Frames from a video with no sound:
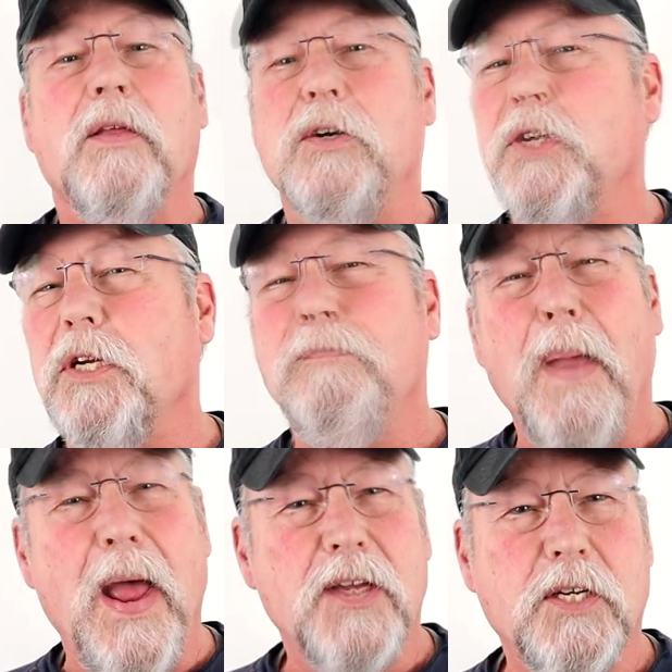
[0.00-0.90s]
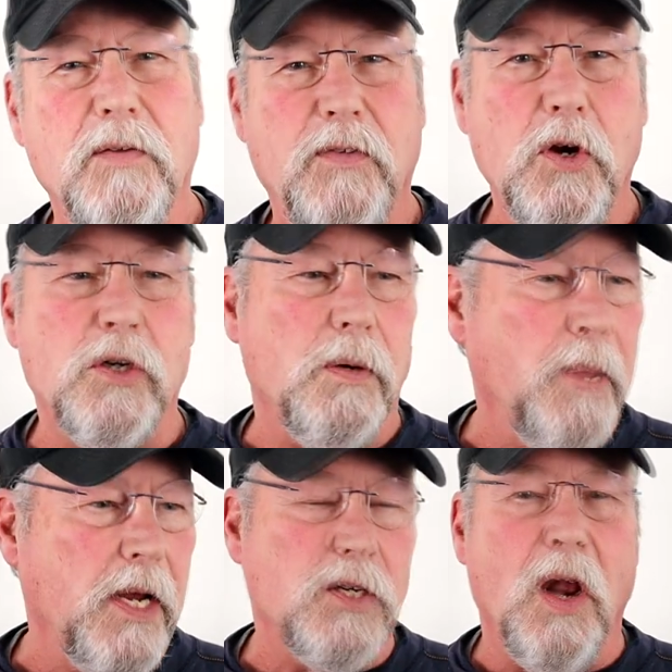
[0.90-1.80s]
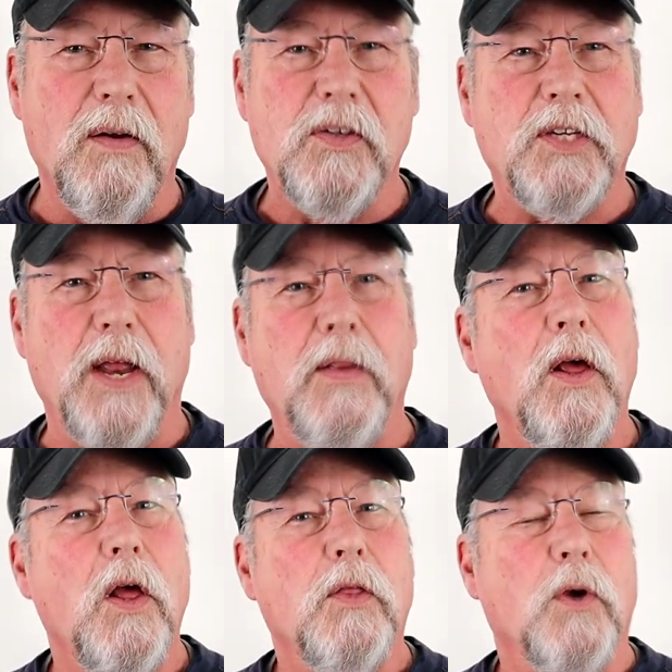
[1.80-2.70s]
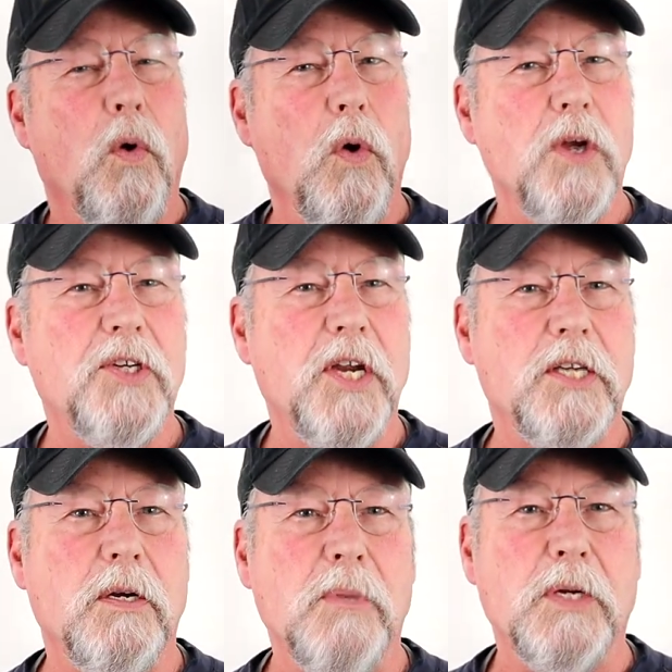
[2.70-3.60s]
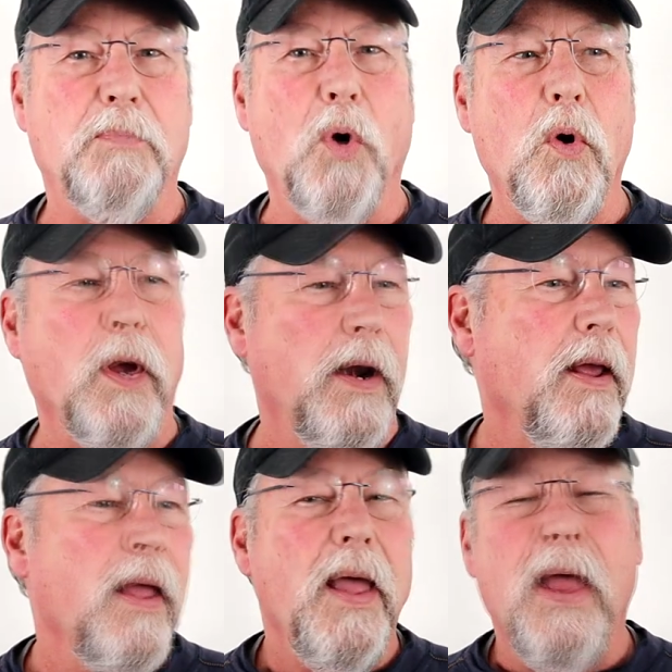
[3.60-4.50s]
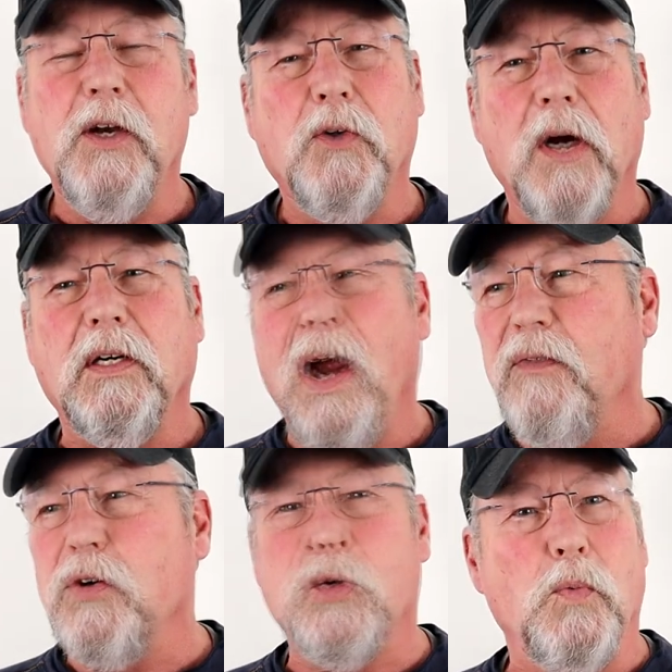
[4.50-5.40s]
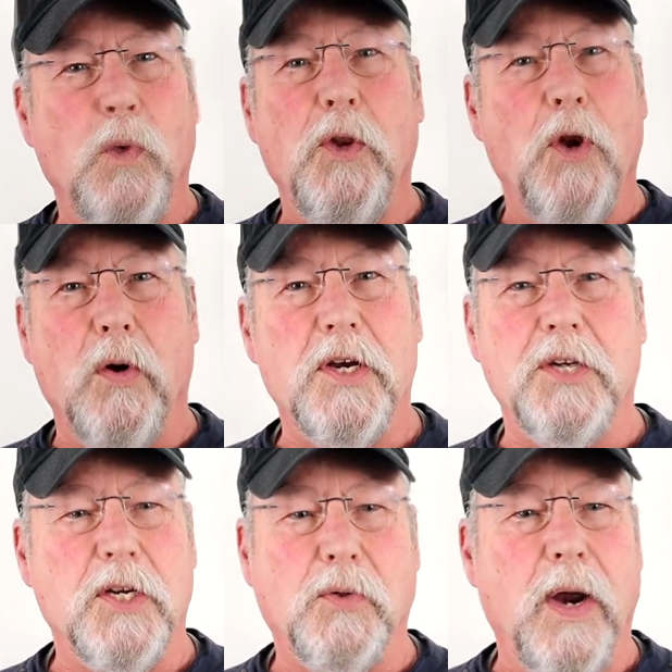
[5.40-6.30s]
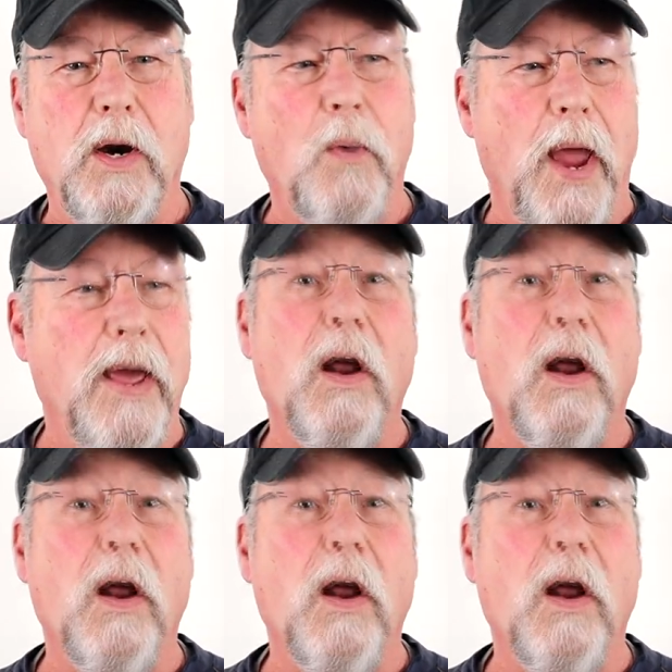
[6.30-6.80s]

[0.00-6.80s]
There's just mass confusion because all of a sudden the whole system is broken. And truck drivers will notice this right away.